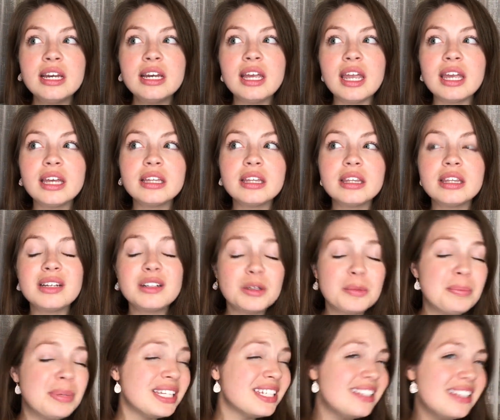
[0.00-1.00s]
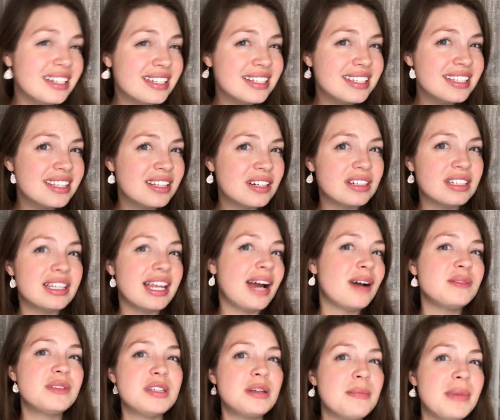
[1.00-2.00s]
And they're a business, they're
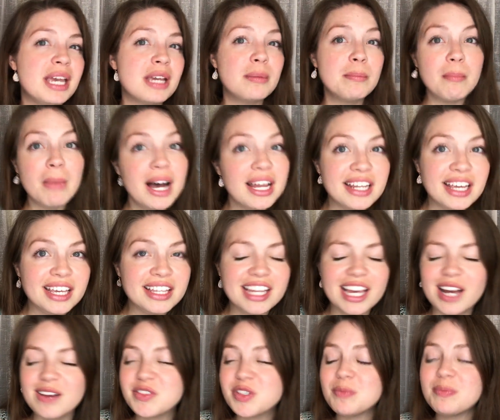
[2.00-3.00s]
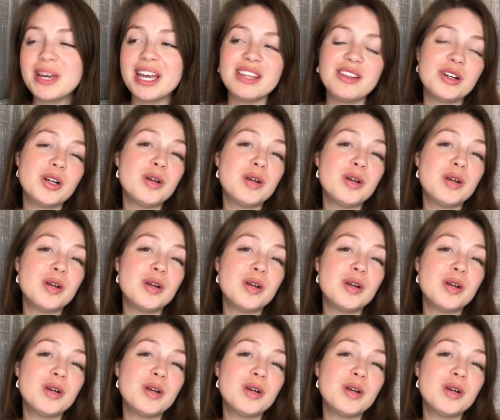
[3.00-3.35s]
allowed to make money, they have to pay their